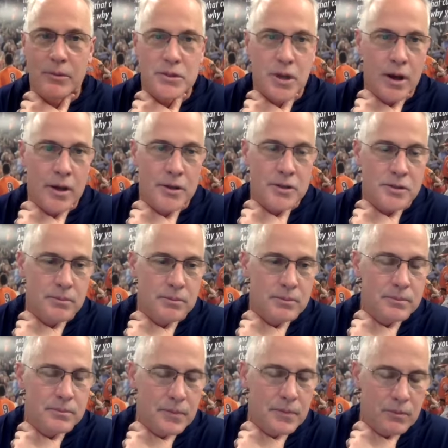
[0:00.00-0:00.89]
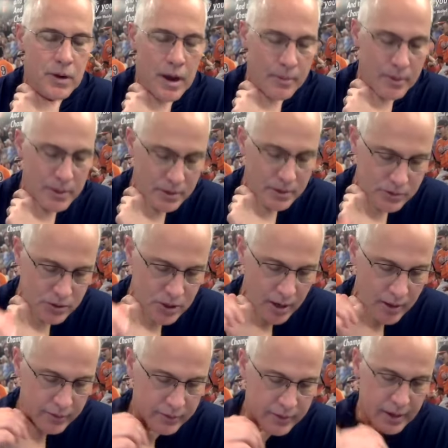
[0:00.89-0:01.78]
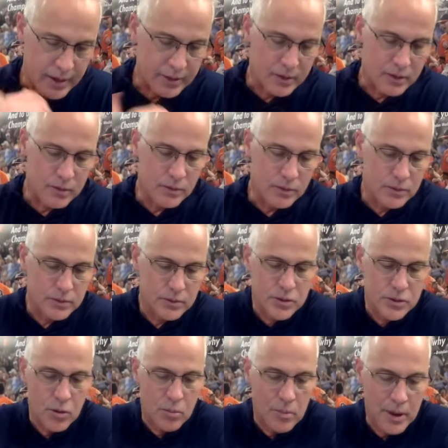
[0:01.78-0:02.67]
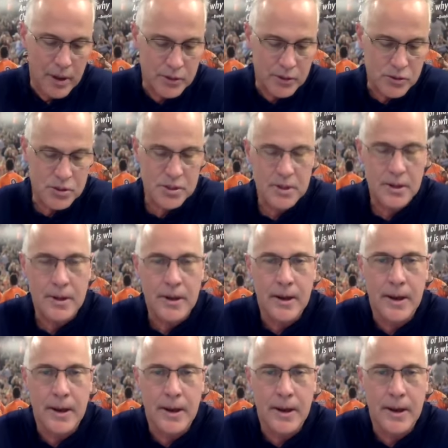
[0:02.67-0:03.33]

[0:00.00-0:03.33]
awesome, Robbie. John, thank you so much.